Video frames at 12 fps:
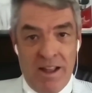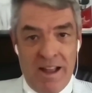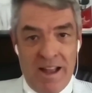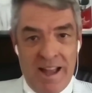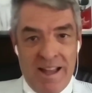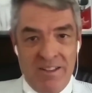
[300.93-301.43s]

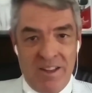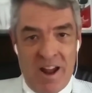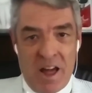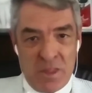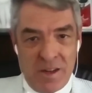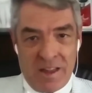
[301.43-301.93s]
And
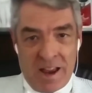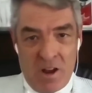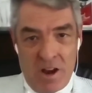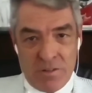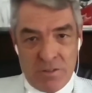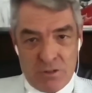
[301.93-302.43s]
I think that
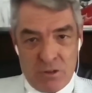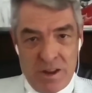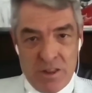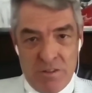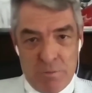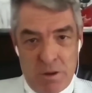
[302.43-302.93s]
kind of
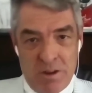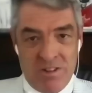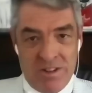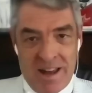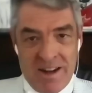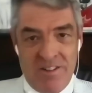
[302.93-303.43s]
strength of
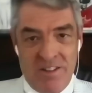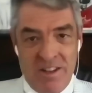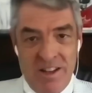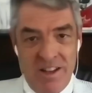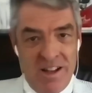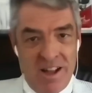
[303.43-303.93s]

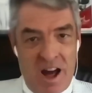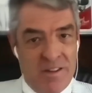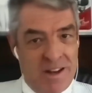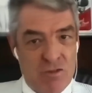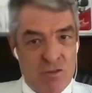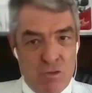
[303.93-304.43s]
personality, I
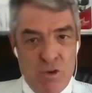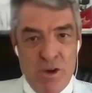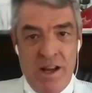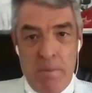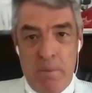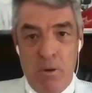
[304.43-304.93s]
think that's
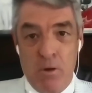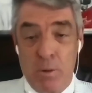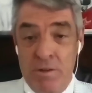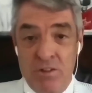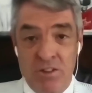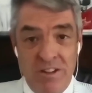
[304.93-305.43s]
really
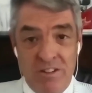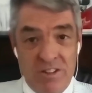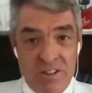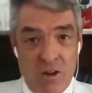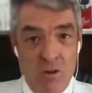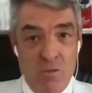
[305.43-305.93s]
important. We've seen
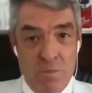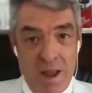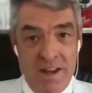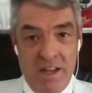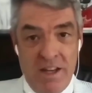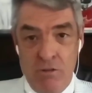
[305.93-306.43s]
so
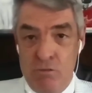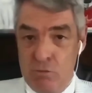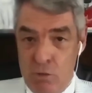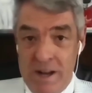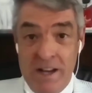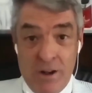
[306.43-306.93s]
many
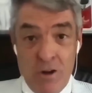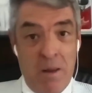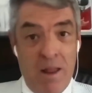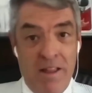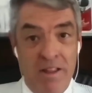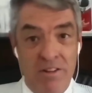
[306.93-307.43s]
really good
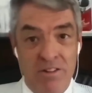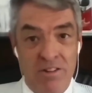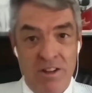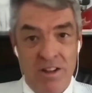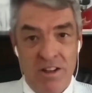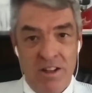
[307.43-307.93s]

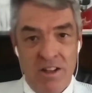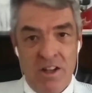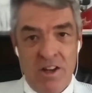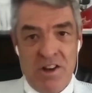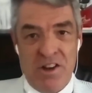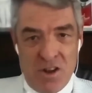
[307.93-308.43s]
players
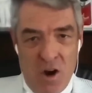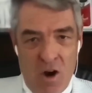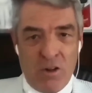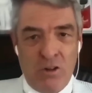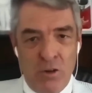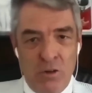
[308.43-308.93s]

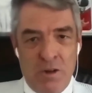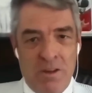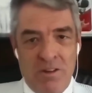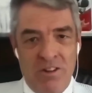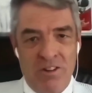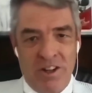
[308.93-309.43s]
not do the
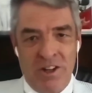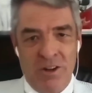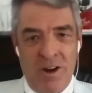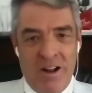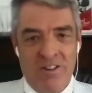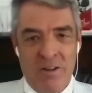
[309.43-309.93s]
business at the
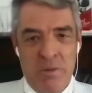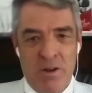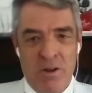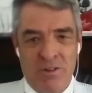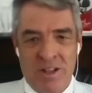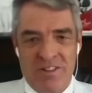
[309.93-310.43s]
United
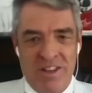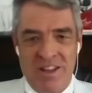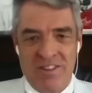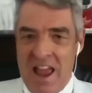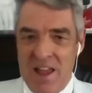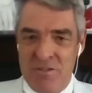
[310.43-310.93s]
because
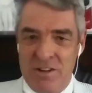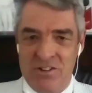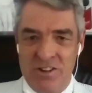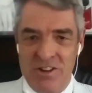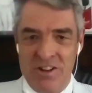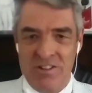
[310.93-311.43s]
it's a heavy
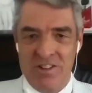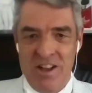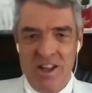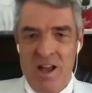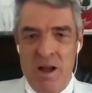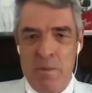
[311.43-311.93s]
shirt.
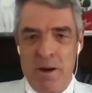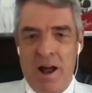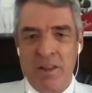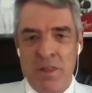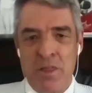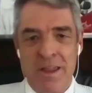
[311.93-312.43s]

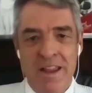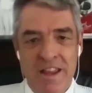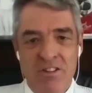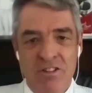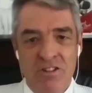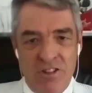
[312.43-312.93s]
But I think
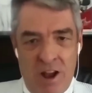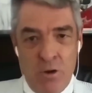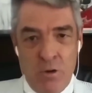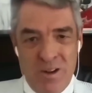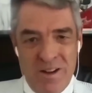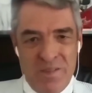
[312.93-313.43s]
he's
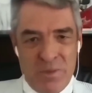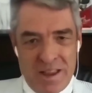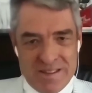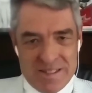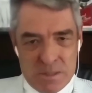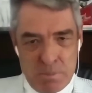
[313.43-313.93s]
shown,
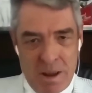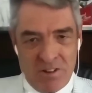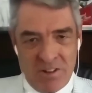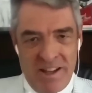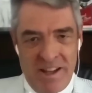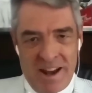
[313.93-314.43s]

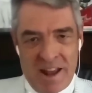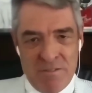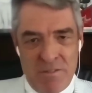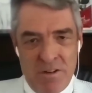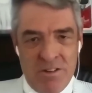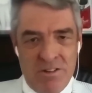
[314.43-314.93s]
especially in
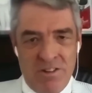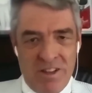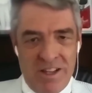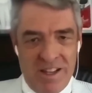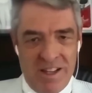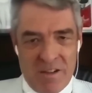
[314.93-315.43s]

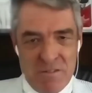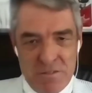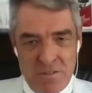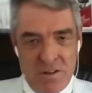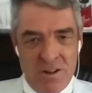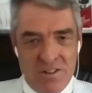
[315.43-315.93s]
adversity, in that
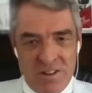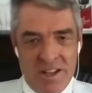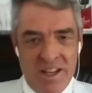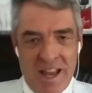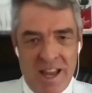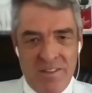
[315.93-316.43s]
first
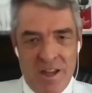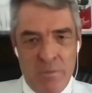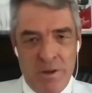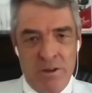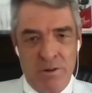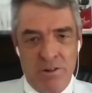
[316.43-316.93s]
gig he had
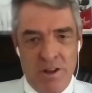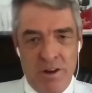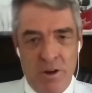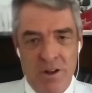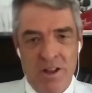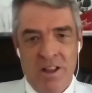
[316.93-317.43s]
there with
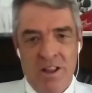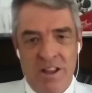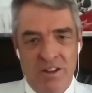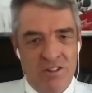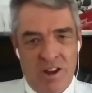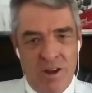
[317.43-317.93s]
Cruzeiro,
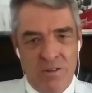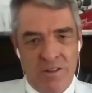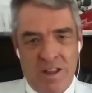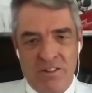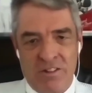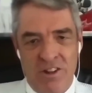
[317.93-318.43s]
he's shown
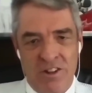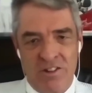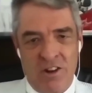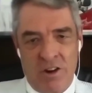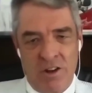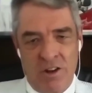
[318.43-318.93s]
that
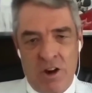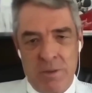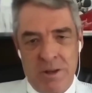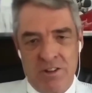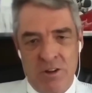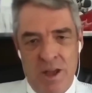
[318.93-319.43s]
shirt's not going
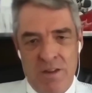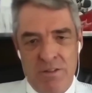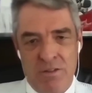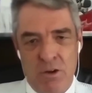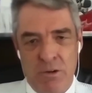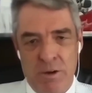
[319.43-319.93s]
to be too
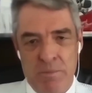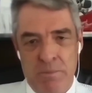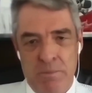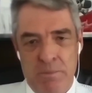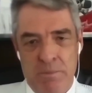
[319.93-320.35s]
heavy for him.